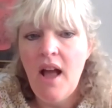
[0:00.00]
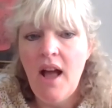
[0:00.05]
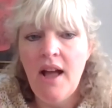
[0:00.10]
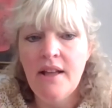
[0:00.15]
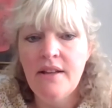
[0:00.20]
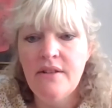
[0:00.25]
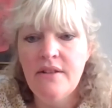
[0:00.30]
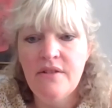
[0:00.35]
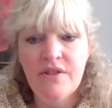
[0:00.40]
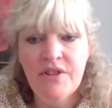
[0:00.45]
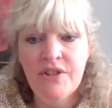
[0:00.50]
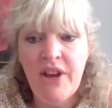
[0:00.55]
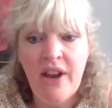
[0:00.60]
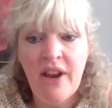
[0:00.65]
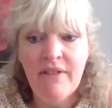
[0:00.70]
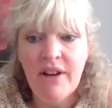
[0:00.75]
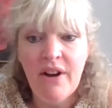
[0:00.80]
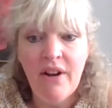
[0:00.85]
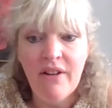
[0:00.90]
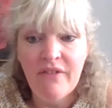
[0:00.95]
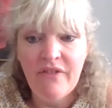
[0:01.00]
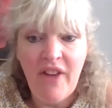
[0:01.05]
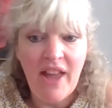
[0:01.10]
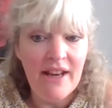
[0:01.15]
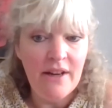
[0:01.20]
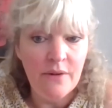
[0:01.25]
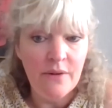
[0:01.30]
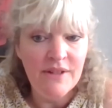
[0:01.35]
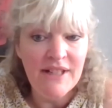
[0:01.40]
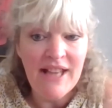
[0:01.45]
and sharing our
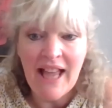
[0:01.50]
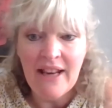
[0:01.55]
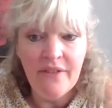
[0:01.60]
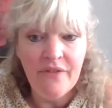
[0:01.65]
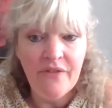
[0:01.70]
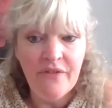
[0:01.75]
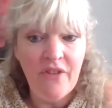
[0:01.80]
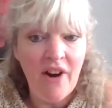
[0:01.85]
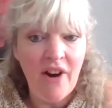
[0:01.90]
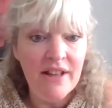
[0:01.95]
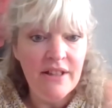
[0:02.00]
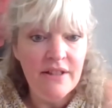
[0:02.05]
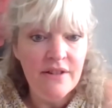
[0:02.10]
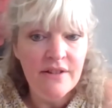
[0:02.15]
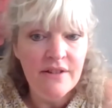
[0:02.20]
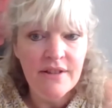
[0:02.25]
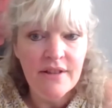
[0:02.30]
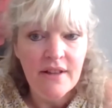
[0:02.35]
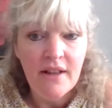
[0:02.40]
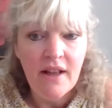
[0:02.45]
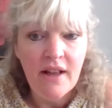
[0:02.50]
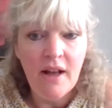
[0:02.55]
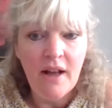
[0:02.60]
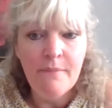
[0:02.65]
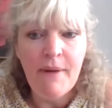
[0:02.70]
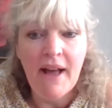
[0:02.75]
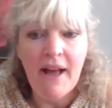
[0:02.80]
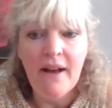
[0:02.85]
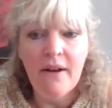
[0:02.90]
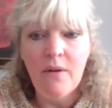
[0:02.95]
event, or tell a friend
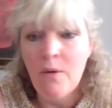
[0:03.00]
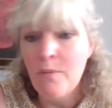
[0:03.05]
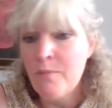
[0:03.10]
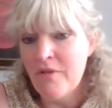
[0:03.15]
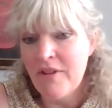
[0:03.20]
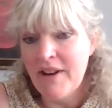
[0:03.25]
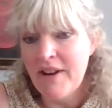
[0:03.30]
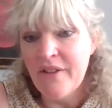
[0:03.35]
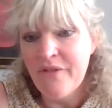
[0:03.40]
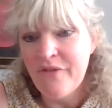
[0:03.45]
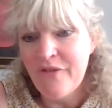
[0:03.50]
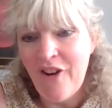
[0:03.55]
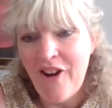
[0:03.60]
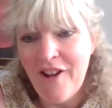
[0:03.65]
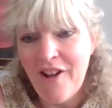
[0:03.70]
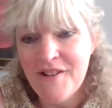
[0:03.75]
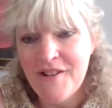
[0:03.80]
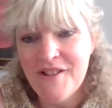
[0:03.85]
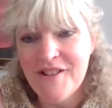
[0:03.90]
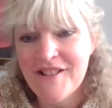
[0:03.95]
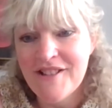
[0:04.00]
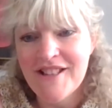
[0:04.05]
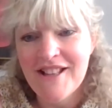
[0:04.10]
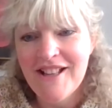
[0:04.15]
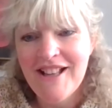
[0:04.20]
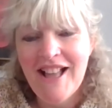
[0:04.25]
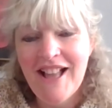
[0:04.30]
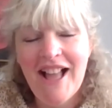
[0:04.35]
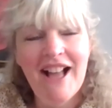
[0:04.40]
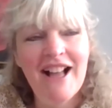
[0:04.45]
about, or bring a friend
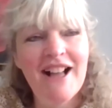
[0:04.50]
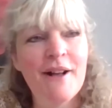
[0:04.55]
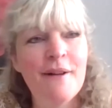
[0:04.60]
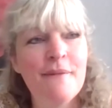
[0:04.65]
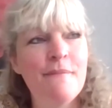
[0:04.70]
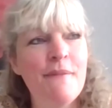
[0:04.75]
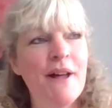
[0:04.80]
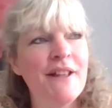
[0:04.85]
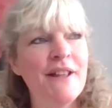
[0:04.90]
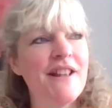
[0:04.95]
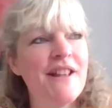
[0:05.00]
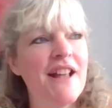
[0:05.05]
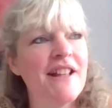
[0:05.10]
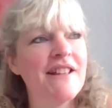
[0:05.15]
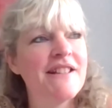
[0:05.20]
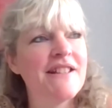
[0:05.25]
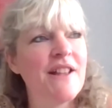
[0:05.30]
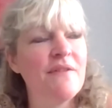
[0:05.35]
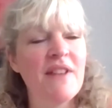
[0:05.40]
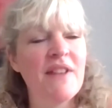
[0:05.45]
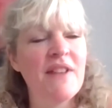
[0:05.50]
and stuff.